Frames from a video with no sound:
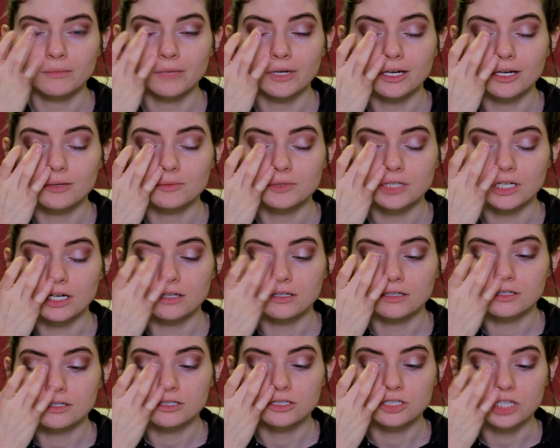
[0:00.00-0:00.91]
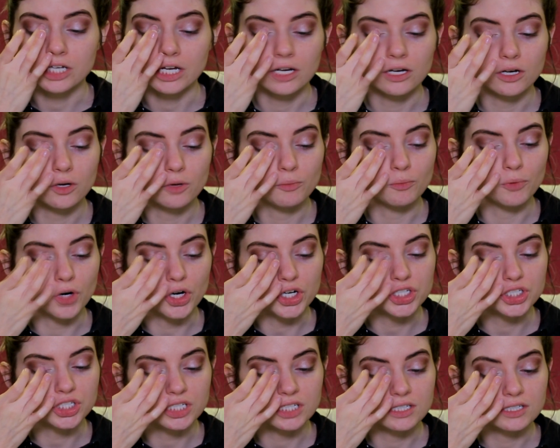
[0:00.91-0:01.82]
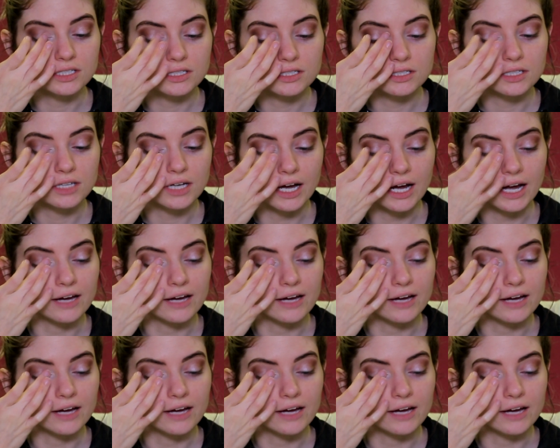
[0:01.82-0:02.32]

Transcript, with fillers: makeup challenge and no brushes.